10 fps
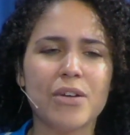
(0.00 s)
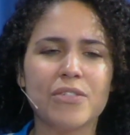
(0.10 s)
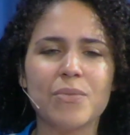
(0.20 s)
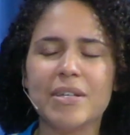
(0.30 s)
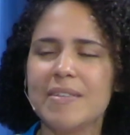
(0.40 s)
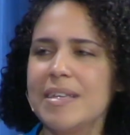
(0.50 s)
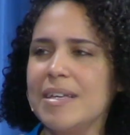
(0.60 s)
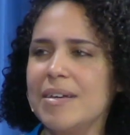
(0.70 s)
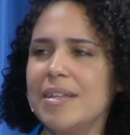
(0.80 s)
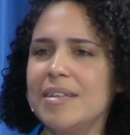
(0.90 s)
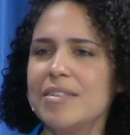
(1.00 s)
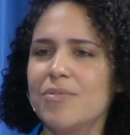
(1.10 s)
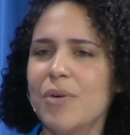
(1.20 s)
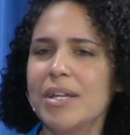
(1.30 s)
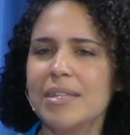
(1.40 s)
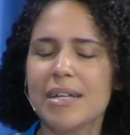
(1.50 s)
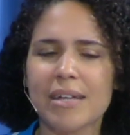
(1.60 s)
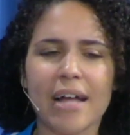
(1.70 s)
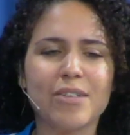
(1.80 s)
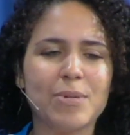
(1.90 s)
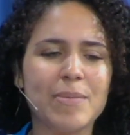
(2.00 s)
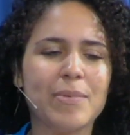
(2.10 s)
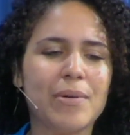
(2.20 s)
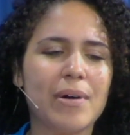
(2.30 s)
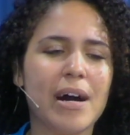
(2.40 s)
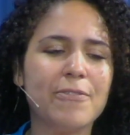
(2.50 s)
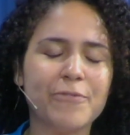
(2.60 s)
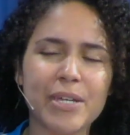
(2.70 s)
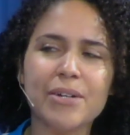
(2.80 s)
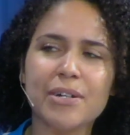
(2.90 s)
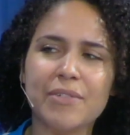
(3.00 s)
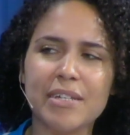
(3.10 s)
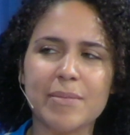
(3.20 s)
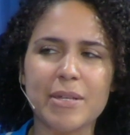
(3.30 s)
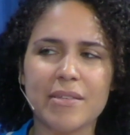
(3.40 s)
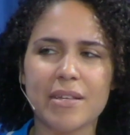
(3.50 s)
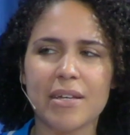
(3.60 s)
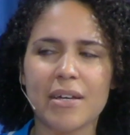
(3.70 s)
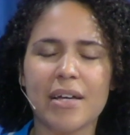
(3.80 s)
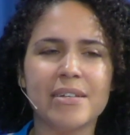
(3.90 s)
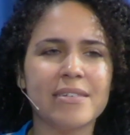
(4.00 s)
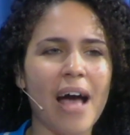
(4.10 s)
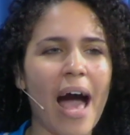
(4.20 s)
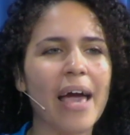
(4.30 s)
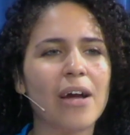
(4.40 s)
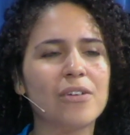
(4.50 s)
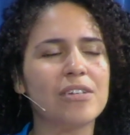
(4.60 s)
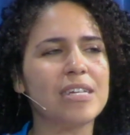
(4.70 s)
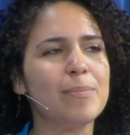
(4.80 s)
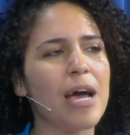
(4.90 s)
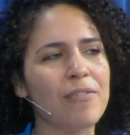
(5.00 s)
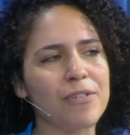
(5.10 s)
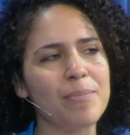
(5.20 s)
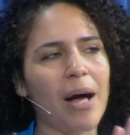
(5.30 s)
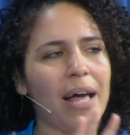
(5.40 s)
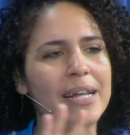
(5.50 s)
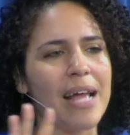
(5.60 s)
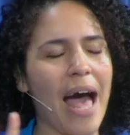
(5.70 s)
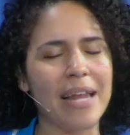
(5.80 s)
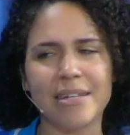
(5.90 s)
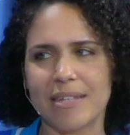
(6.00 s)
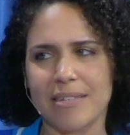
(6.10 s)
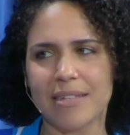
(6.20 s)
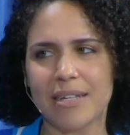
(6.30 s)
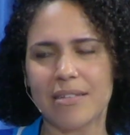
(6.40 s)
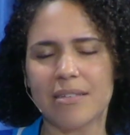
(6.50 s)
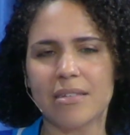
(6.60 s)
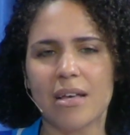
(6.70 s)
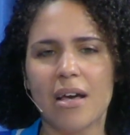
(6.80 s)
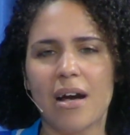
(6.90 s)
So we see in these avoidantly attached people a fear of intimacy, a desire to keep everybody at a distance,